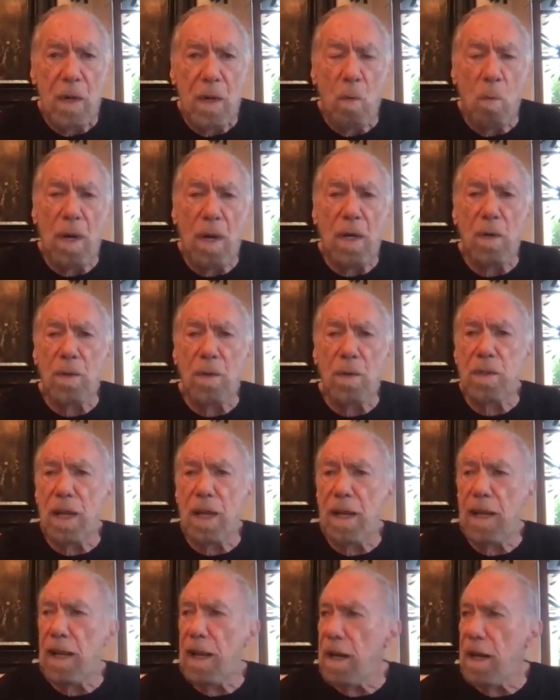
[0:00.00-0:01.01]
We don't
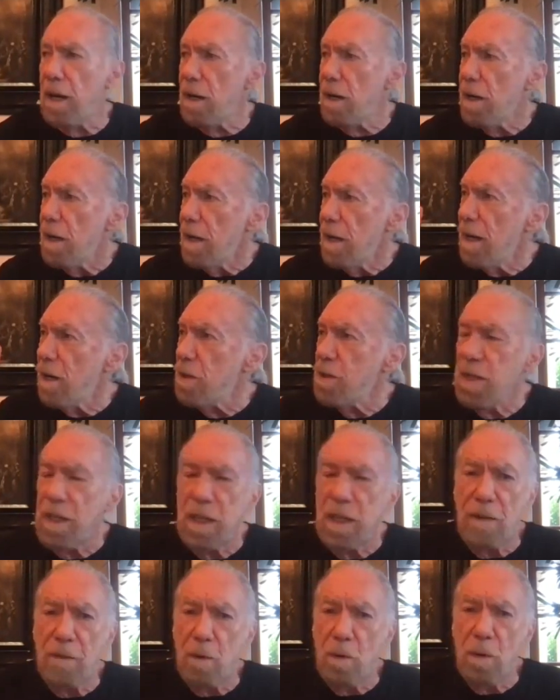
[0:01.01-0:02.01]
say, here, here's a
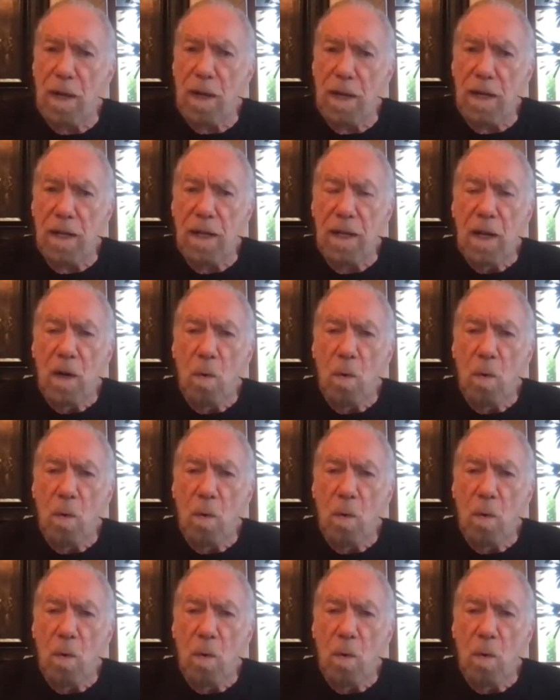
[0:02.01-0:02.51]
giveaway.